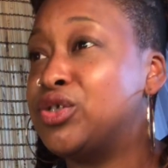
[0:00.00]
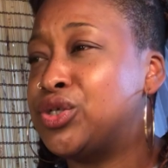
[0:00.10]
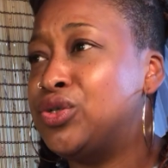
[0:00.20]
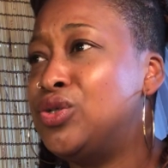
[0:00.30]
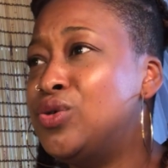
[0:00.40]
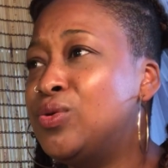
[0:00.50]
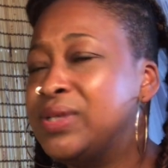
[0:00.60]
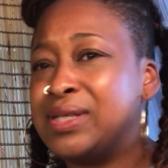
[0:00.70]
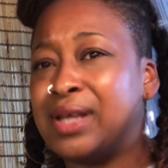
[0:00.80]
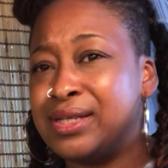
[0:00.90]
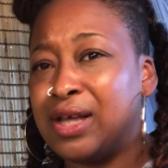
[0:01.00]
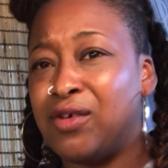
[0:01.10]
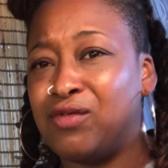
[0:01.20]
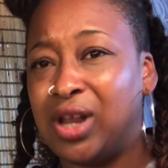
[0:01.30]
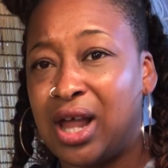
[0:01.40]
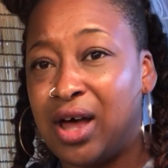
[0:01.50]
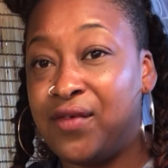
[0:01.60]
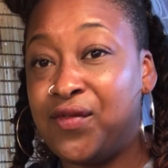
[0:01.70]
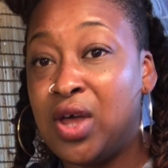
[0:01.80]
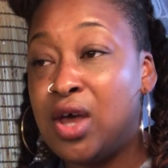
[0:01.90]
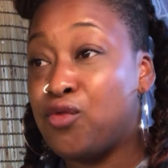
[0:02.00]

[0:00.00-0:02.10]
this new sense of love,